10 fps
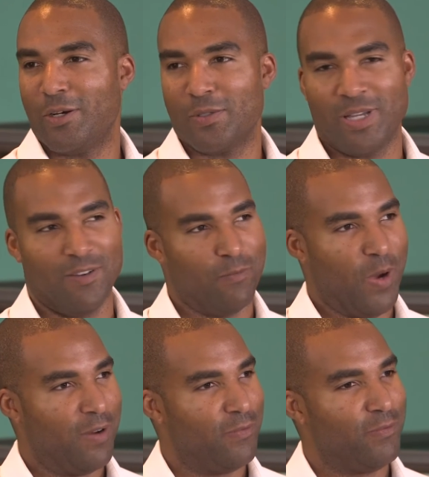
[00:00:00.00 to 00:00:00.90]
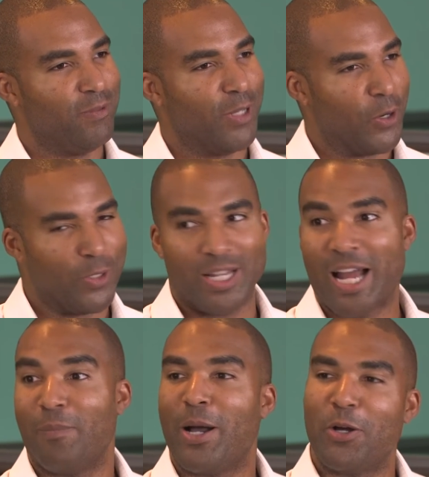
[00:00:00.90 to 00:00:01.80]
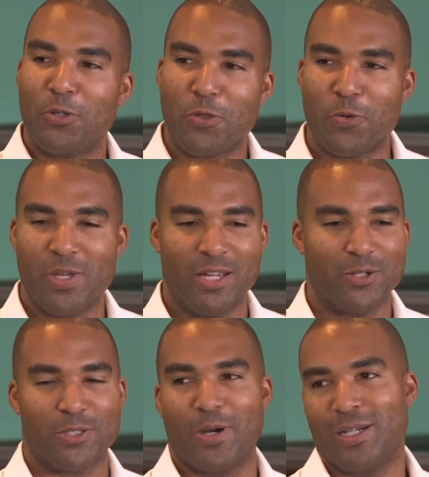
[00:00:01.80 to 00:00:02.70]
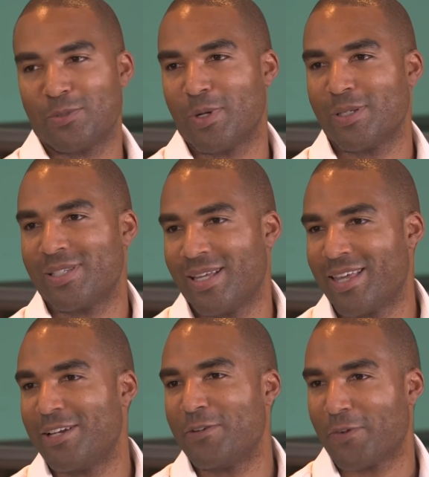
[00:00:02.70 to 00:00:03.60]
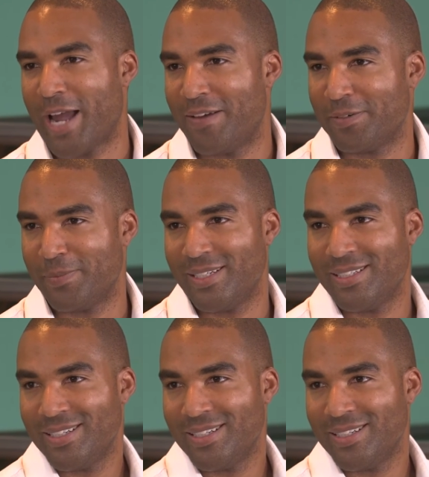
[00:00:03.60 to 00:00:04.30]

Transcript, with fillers: I have learned a lot about you through the years, so I just want to say thank you for having me. Oh,